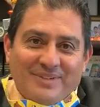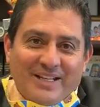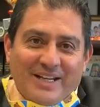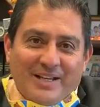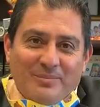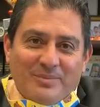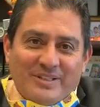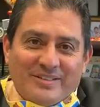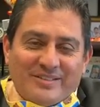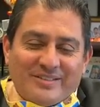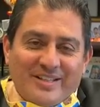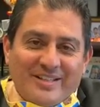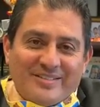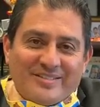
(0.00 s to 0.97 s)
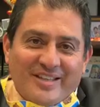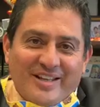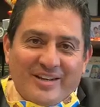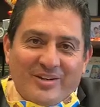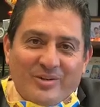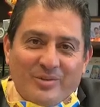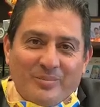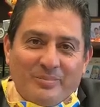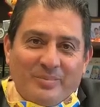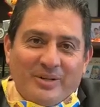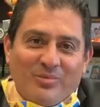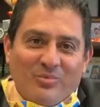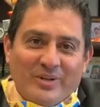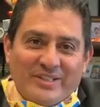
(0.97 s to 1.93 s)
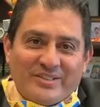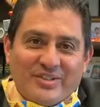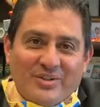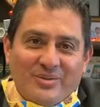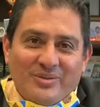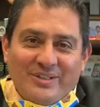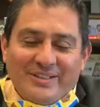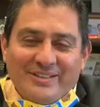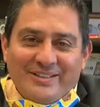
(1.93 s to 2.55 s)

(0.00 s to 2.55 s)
My name is State Senator Ben Hueso,